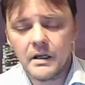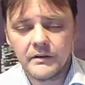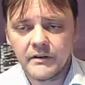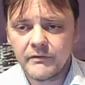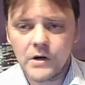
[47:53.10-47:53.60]

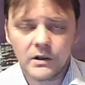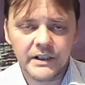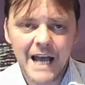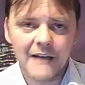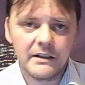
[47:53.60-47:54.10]
final
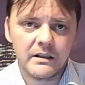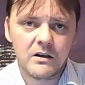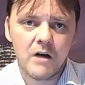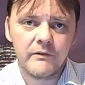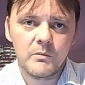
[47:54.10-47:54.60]
nail in the
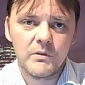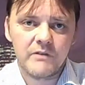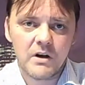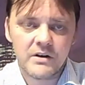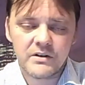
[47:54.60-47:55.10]
coffin with
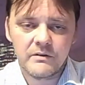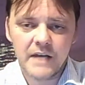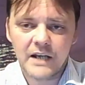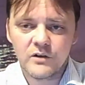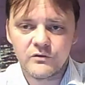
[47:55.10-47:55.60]
regards to their
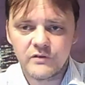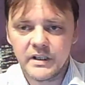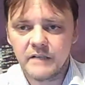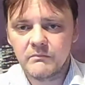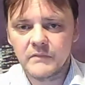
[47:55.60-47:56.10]
country
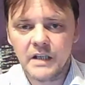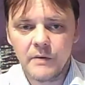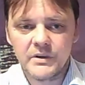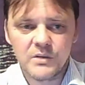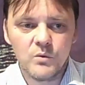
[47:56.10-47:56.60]
going
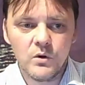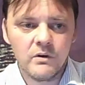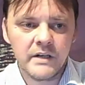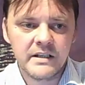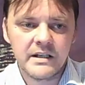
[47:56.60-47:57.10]
to war.
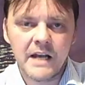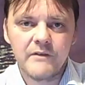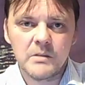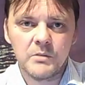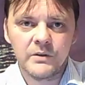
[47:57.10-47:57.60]
It's
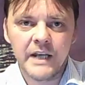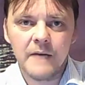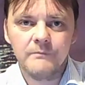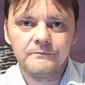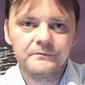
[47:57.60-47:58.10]
inevitable now.
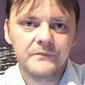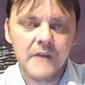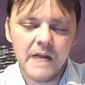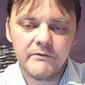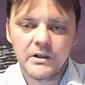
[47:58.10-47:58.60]

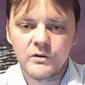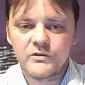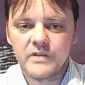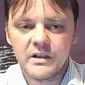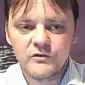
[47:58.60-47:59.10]
Every country
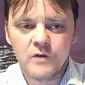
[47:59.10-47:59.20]
that drops